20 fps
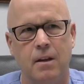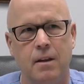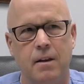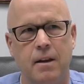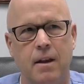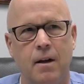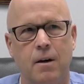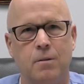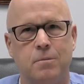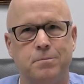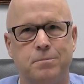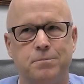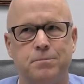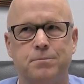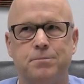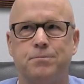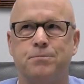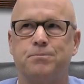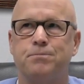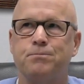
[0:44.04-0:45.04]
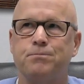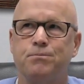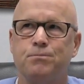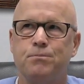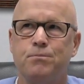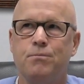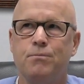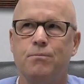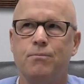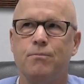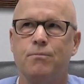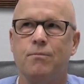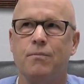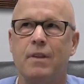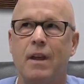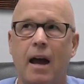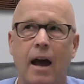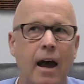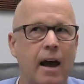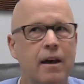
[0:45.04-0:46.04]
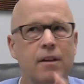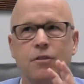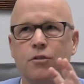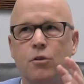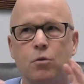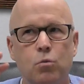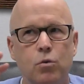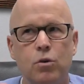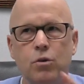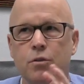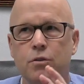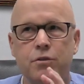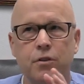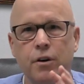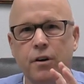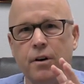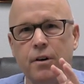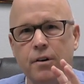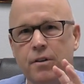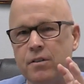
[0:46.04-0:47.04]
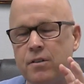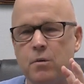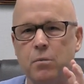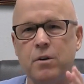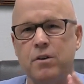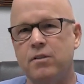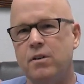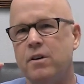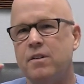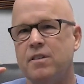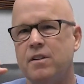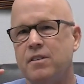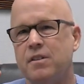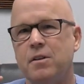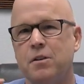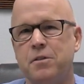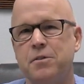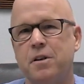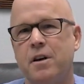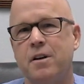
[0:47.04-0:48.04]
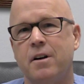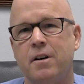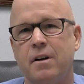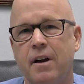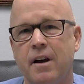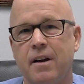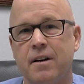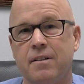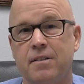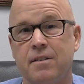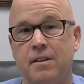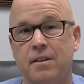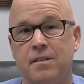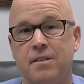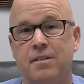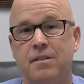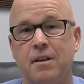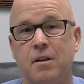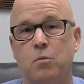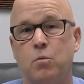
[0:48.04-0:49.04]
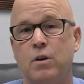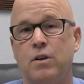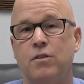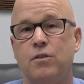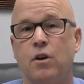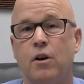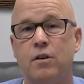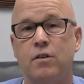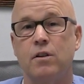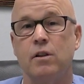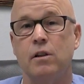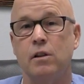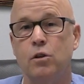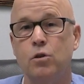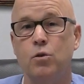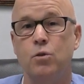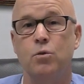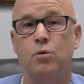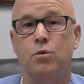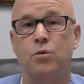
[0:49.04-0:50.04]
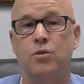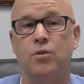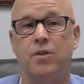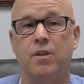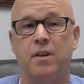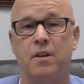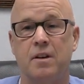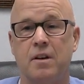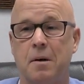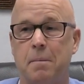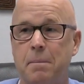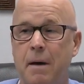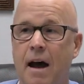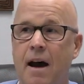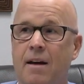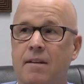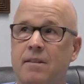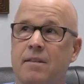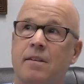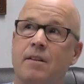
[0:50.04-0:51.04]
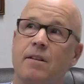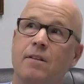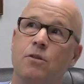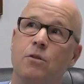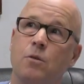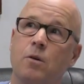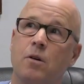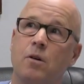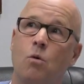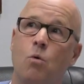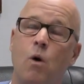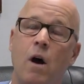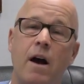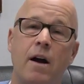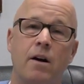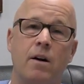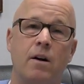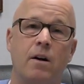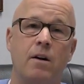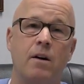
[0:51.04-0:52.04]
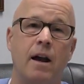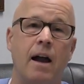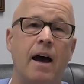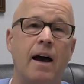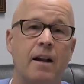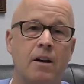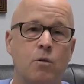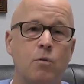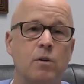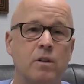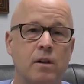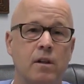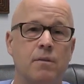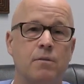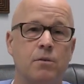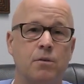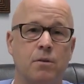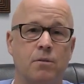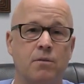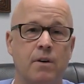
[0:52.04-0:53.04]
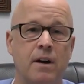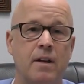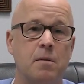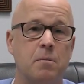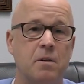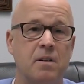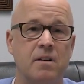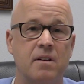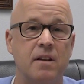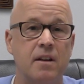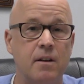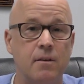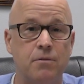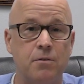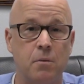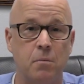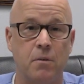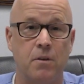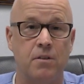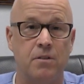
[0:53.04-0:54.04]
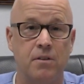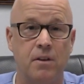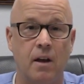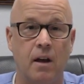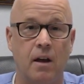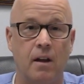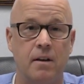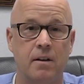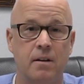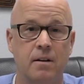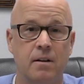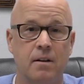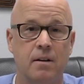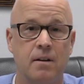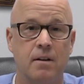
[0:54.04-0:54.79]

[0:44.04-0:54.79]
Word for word: Now, as the world turns and we start to tilt on our axis and we start to lose the capacity to acquire adequate levels of vitamin D from the sun,